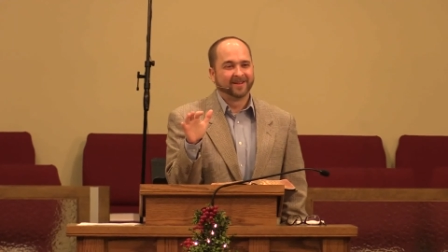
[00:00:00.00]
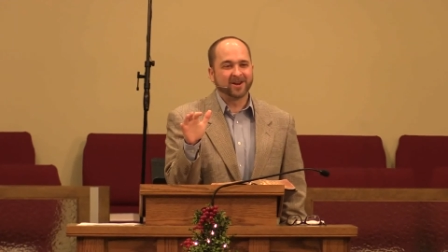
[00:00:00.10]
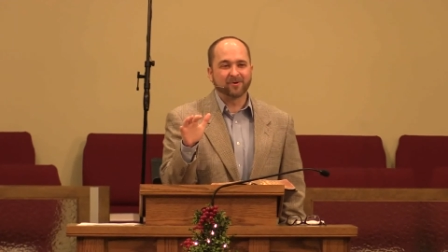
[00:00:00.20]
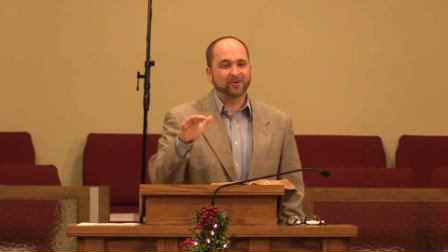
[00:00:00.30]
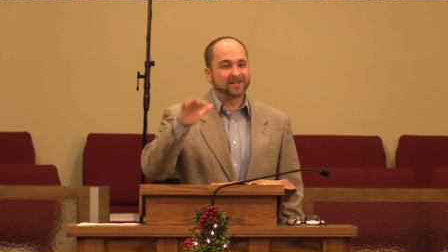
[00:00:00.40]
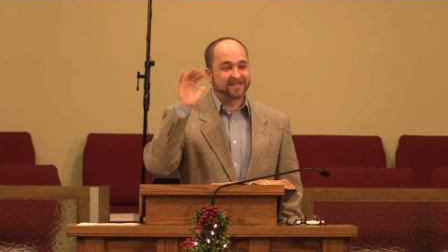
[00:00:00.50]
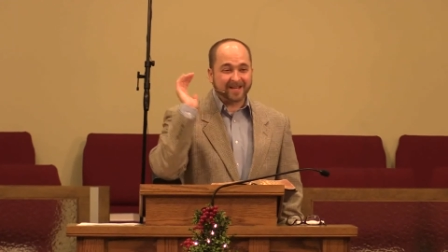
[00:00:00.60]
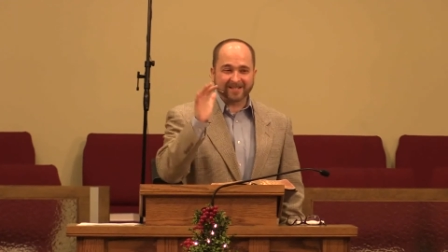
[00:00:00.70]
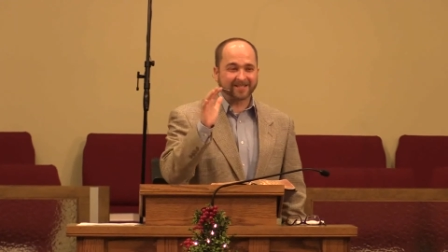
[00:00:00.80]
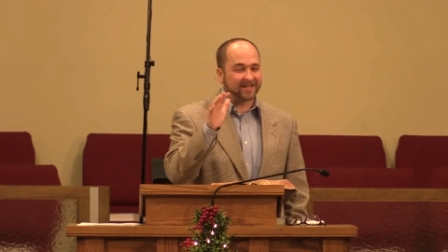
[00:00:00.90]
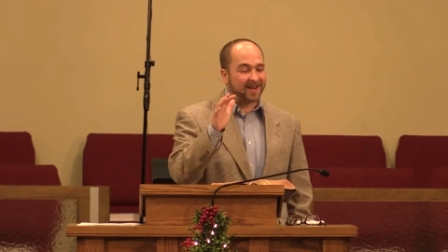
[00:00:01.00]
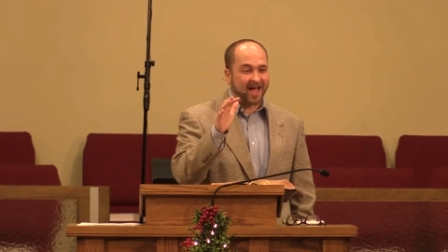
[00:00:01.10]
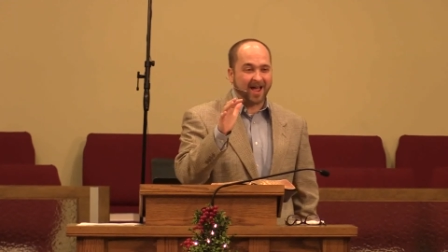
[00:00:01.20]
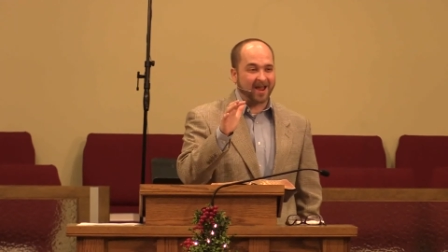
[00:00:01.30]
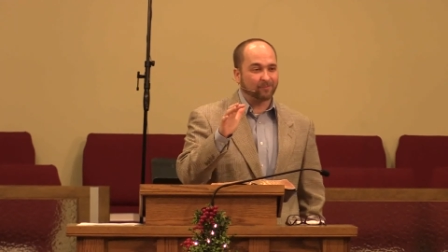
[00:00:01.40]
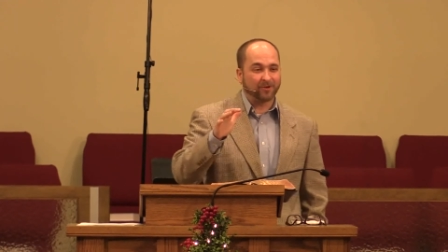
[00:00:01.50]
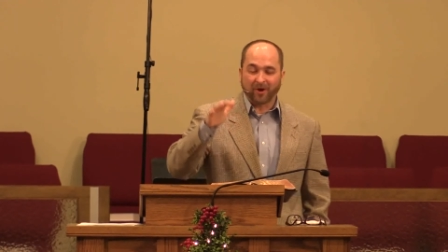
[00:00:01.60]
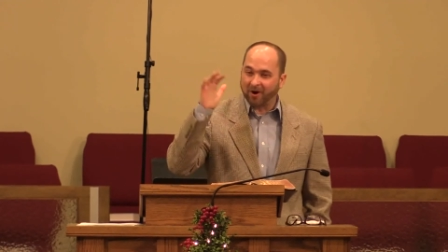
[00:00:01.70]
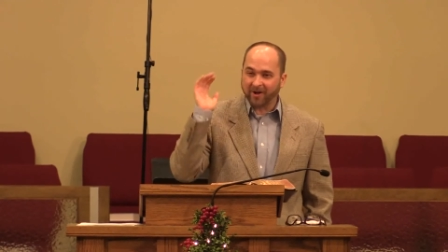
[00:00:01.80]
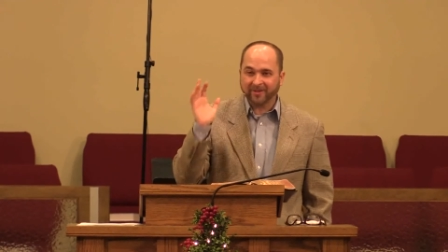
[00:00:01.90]
You know, resist the lion with
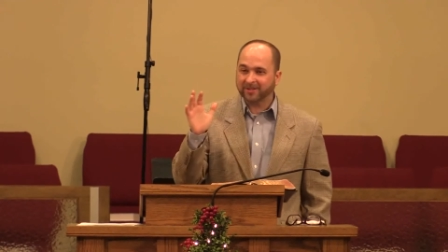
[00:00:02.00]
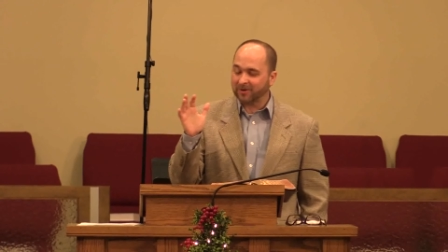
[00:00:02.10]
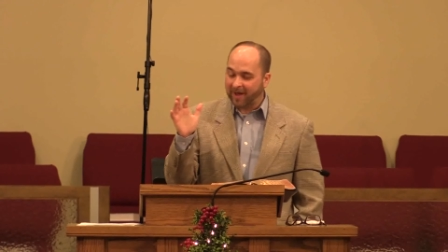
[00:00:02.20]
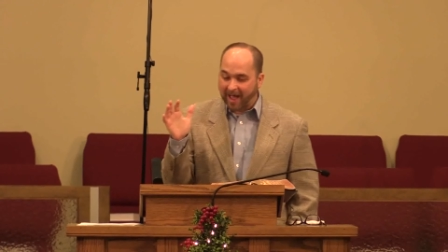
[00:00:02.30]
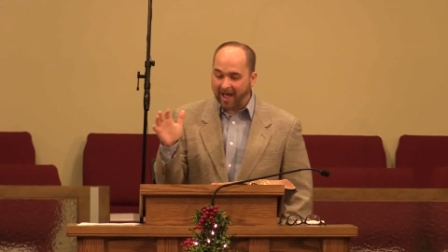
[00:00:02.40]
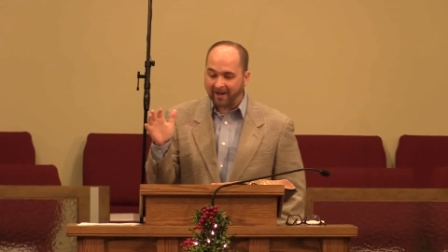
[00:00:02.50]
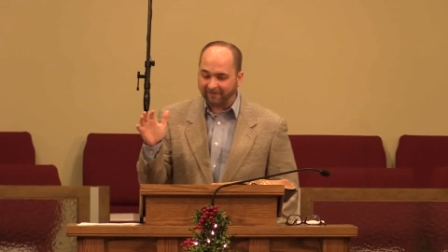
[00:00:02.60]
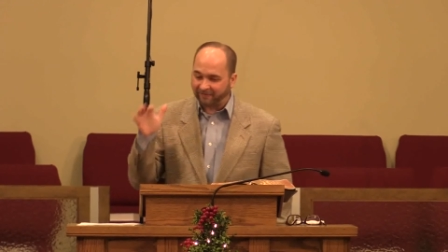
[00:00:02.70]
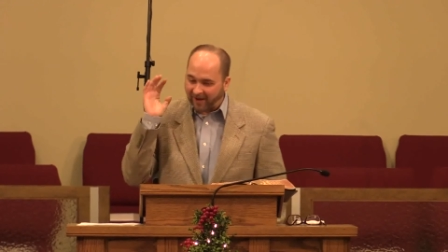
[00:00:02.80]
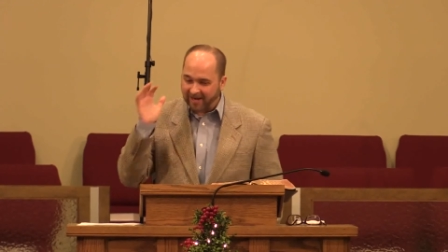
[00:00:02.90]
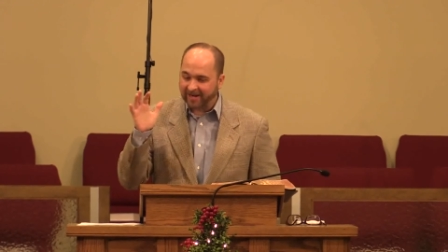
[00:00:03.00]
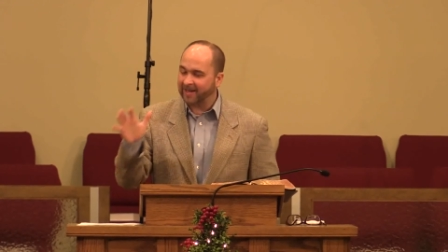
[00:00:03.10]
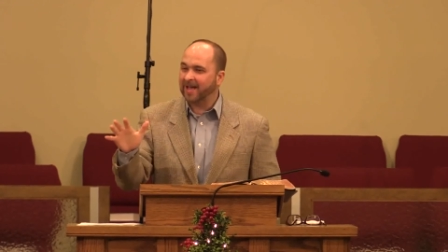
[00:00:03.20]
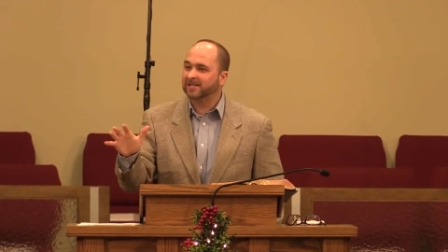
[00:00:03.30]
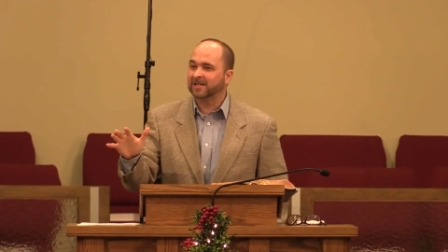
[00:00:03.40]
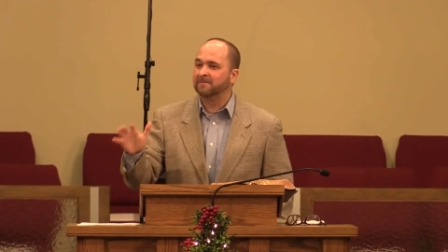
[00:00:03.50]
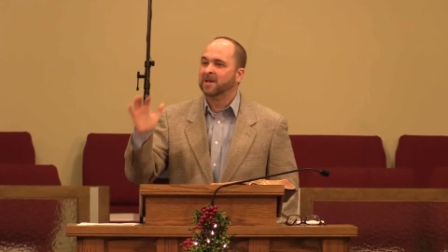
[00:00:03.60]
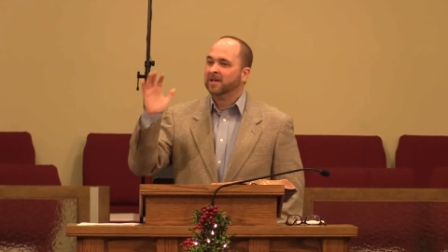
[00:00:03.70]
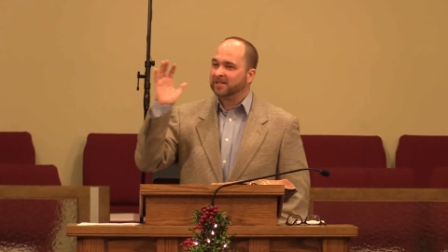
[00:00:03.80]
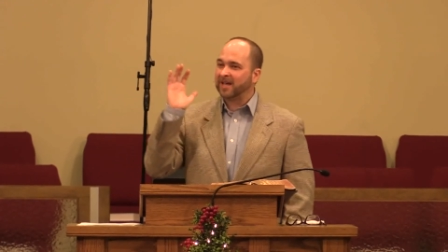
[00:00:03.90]
all that you have. Fight against him.
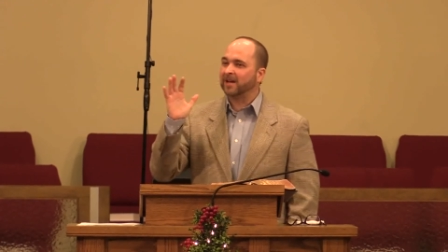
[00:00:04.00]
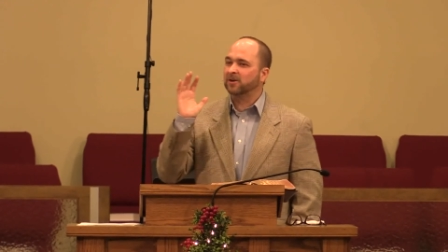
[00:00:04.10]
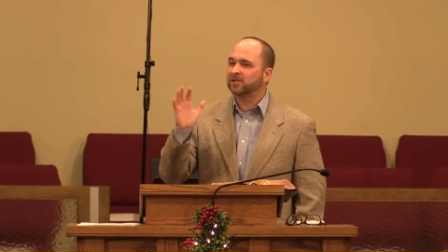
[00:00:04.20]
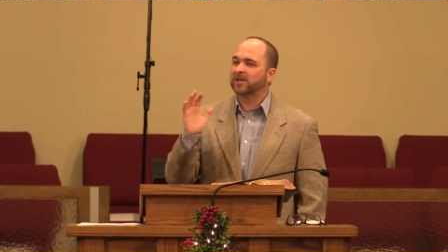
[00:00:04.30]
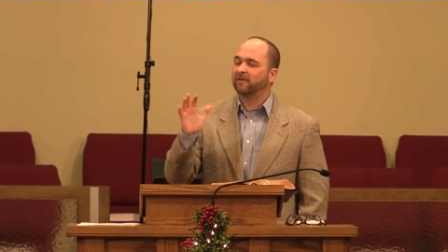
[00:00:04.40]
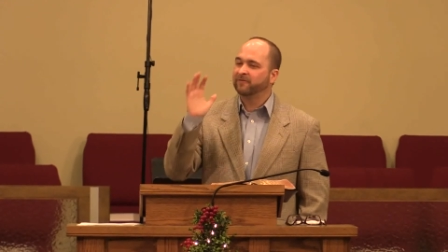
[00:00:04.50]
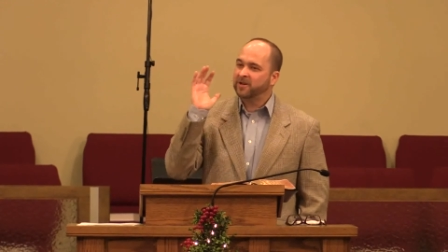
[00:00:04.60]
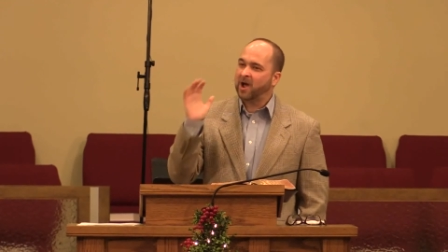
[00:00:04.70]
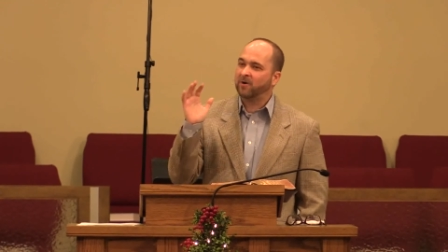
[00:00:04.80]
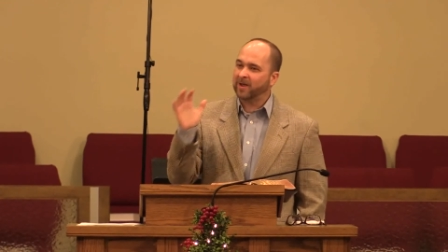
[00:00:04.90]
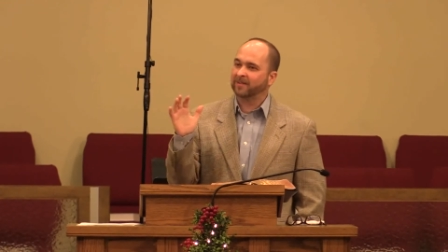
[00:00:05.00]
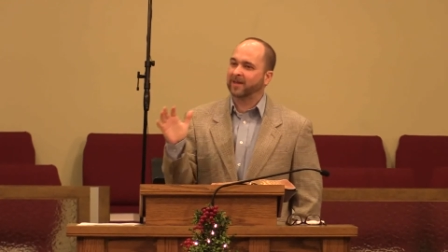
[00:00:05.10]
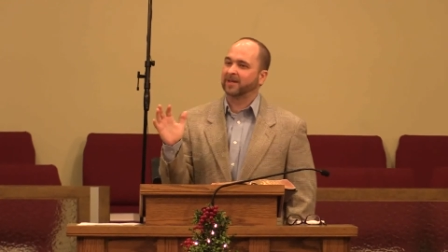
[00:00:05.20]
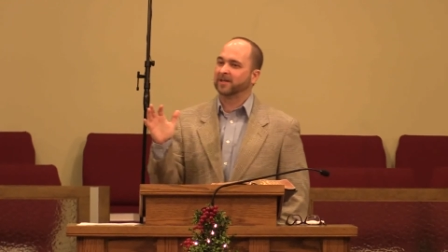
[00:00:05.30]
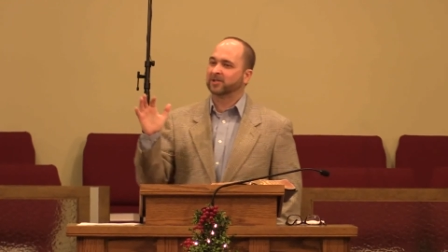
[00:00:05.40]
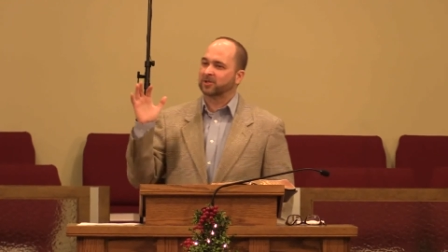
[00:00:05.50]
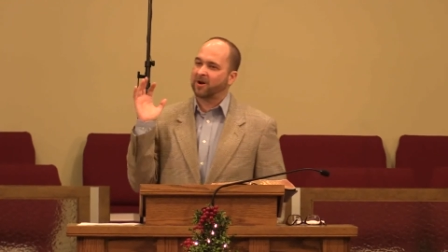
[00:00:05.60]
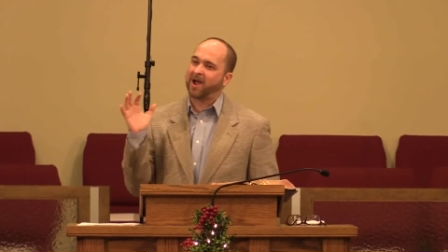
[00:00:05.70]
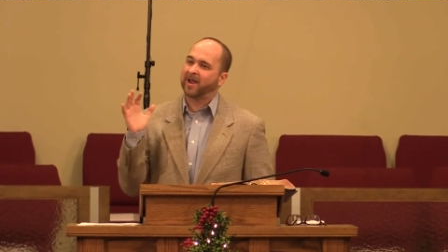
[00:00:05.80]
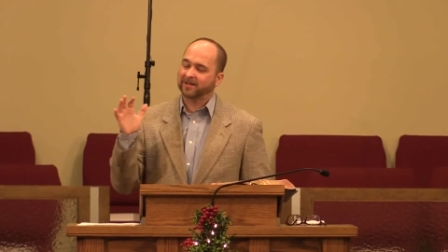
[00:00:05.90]
Set yourself knowing that he is
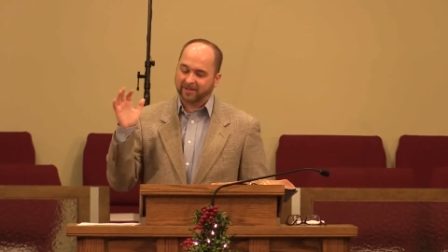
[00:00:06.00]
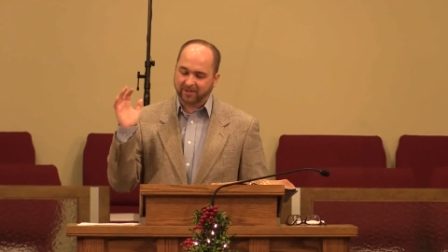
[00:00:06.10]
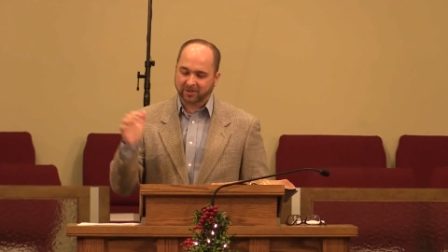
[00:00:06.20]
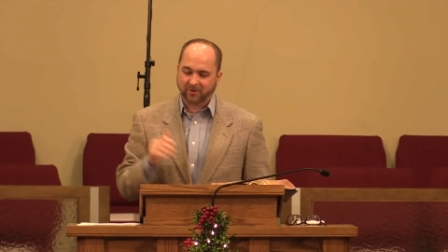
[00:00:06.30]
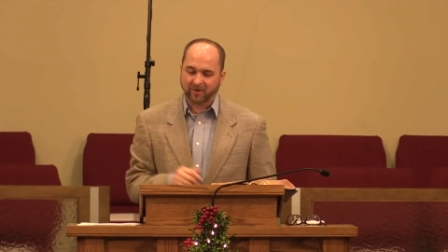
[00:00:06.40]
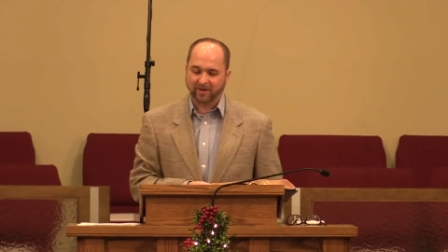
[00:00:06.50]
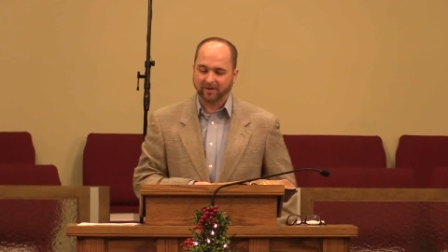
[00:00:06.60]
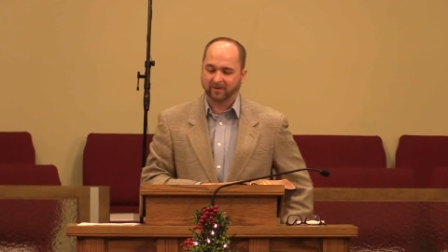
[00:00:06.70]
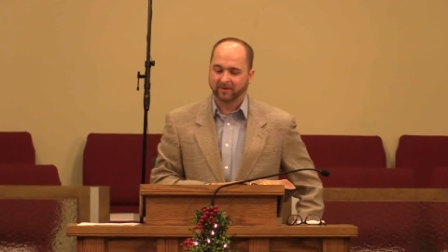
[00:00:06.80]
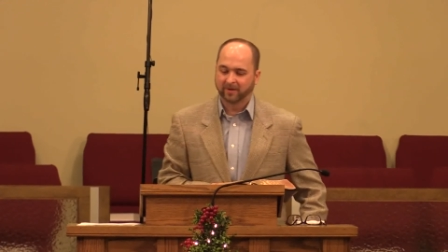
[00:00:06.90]
trying to destroy you.